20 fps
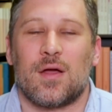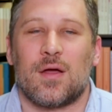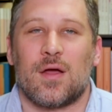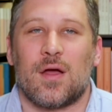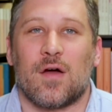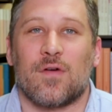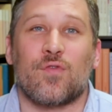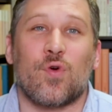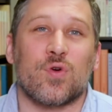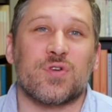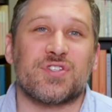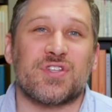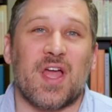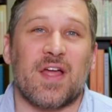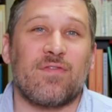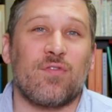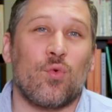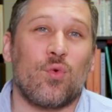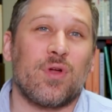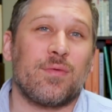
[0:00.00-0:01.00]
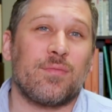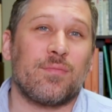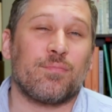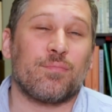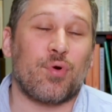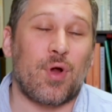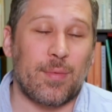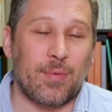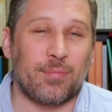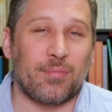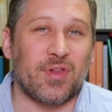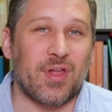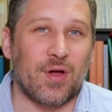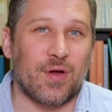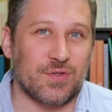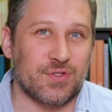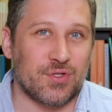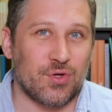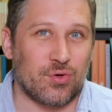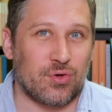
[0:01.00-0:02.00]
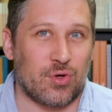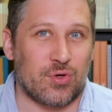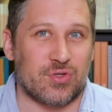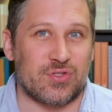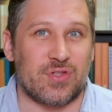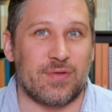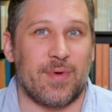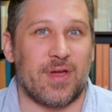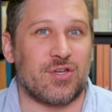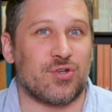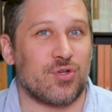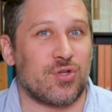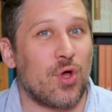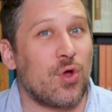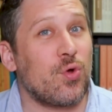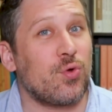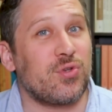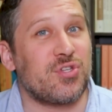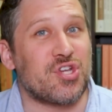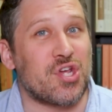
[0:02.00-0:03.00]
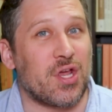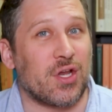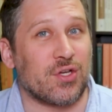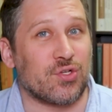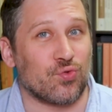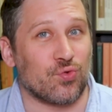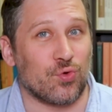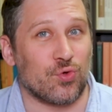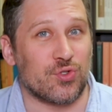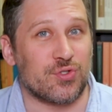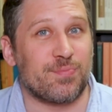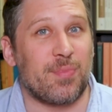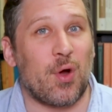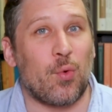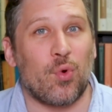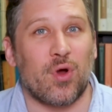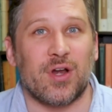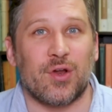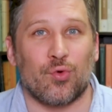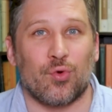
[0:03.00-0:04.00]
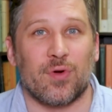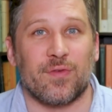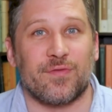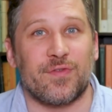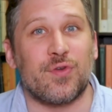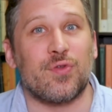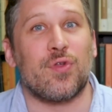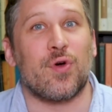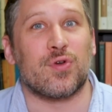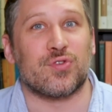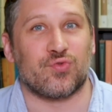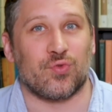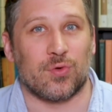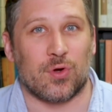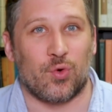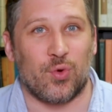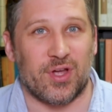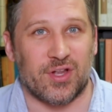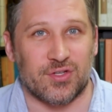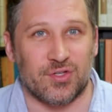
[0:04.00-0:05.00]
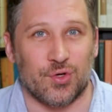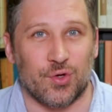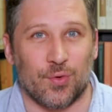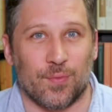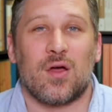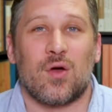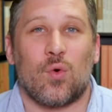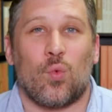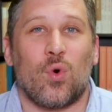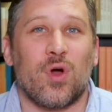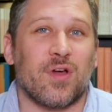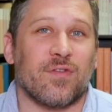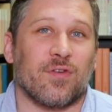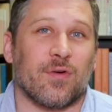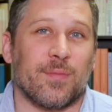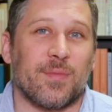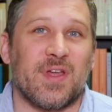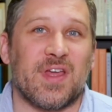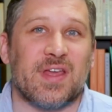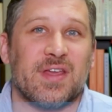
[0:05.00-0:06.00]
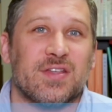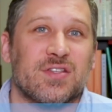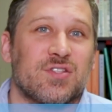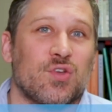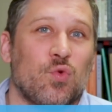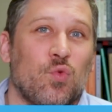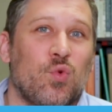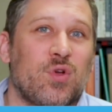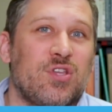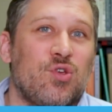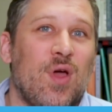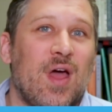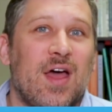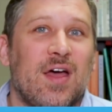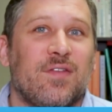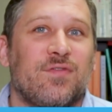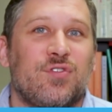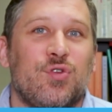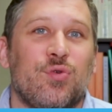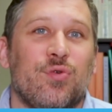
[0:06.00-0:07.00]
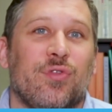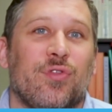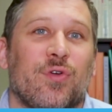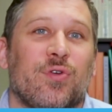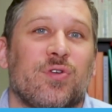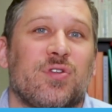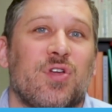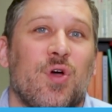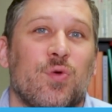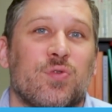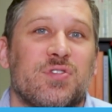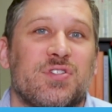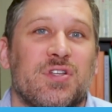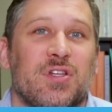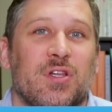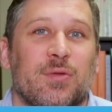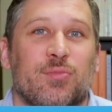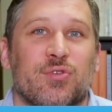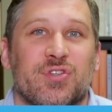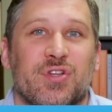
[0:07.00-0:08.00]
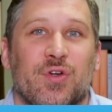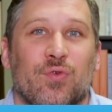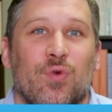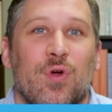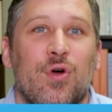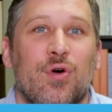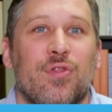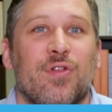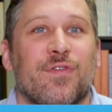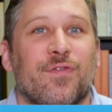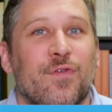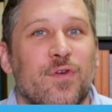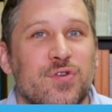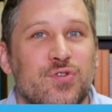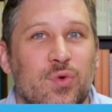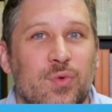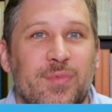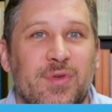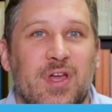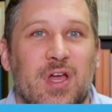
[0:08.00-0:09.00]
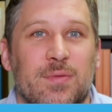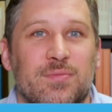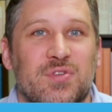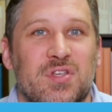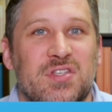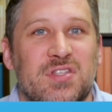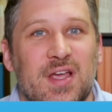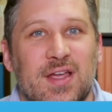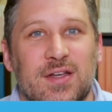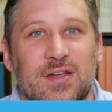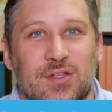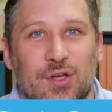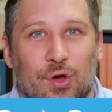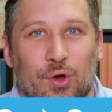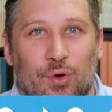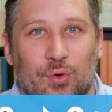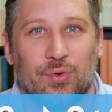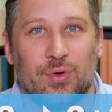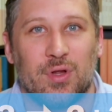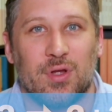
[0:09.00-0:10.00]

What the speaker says: Of course, everyone probably also knows the major tone change rules, but we're going to review those real quick too. One of them is when you have 2 third tone syllables in a row, the first one becomes a second tone.